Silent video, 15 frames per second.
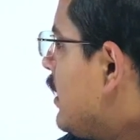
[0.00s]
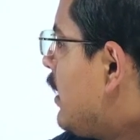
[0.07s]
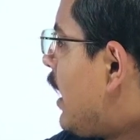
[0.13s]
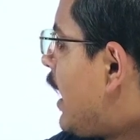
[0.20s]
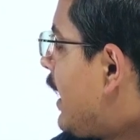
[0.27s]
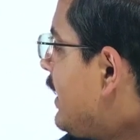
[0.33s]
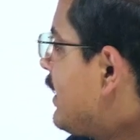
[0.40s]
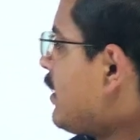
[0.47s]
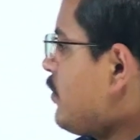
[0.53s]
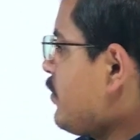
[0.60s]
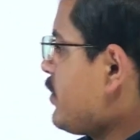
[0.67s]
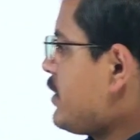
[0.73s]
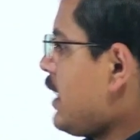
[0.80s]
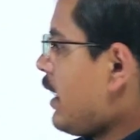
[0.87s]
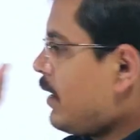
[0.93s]

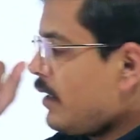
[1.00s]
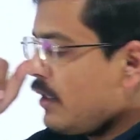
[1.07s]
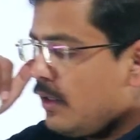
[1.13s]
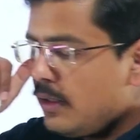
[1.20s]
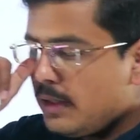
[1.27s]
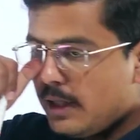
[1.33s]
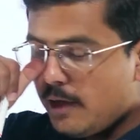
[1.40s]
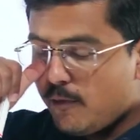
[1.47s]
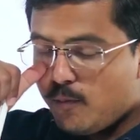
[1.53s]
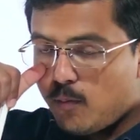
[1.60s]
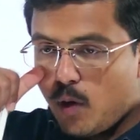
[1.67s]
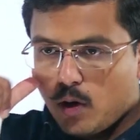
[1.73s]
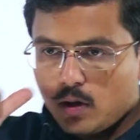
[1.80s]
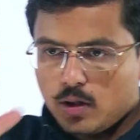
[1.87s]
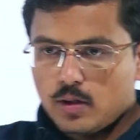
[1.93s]
items that they have
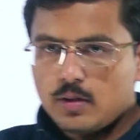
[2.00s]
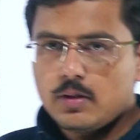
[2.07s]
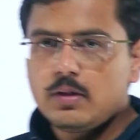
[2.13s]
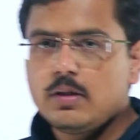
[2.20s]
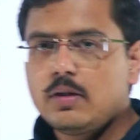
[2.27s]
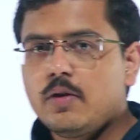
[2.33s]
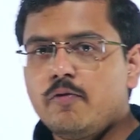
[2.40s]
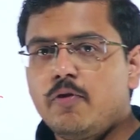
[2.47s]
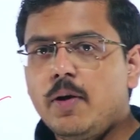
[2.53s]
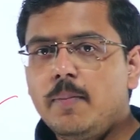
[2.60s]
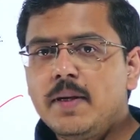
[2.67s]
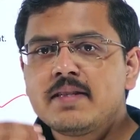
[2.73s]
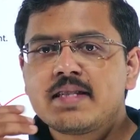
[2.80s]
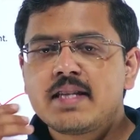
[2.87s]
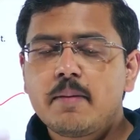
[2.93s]
bought will be
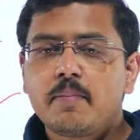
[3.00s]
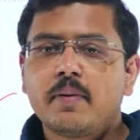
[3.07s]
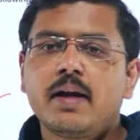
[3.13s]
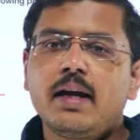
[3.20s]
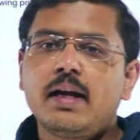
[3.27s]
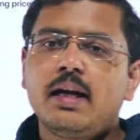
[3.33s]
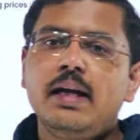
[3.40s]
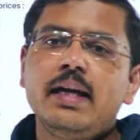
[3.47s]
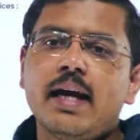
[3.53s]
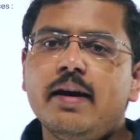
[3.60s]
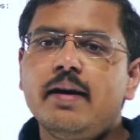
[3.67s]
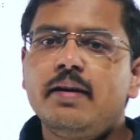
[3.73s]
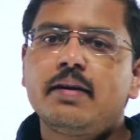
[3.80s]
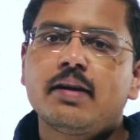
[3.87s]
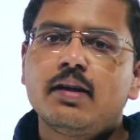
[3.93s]
separately
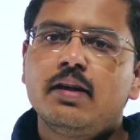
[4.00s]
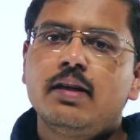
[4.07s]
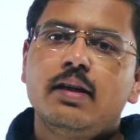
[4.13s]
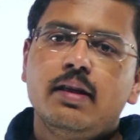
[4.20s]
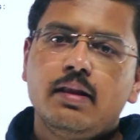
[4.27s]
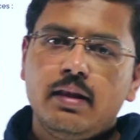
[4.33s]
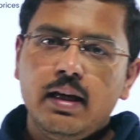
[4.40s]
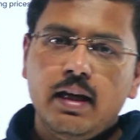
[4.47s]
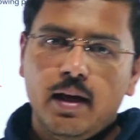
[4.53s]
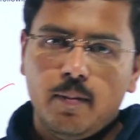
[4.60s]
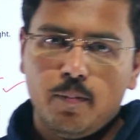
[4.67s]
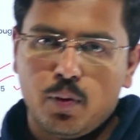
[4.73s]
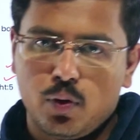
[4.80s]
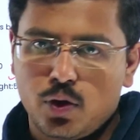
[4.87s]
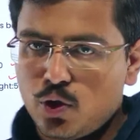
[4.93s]
entered in the
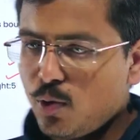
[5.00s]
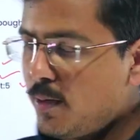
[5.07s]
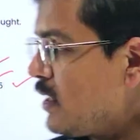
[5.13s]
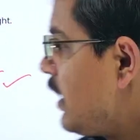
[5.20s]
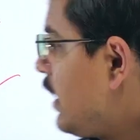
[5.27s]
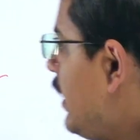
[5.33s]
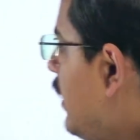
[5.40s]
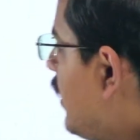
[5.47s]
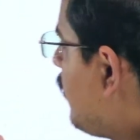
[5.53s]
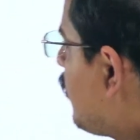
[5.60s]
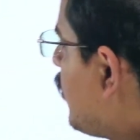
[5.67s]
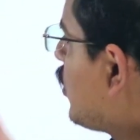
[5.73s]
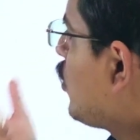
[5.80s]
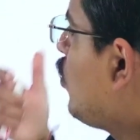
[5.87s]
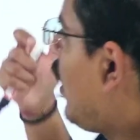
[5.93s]
input. So basically in
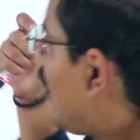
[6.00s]
input, you will